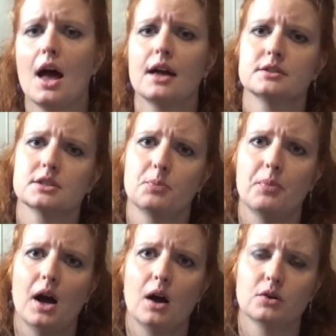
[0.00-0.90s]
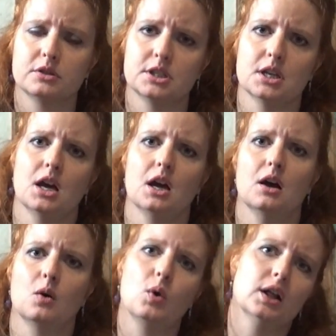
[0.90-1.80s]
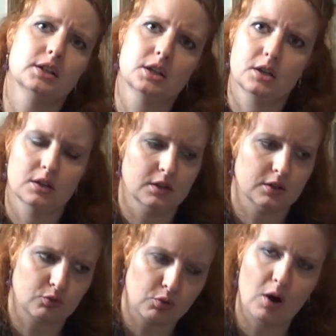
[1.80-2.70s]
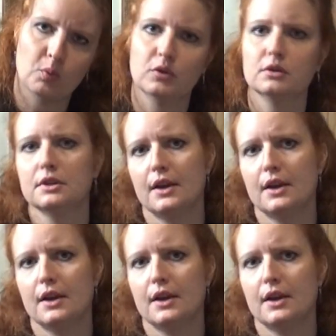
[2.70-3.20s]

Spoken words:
and about, Cromwell,